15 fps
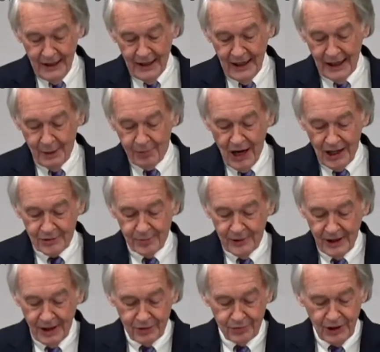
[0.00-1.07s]
and
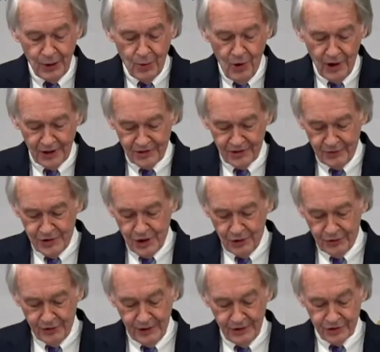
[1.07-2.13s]
approximately 3/4 of children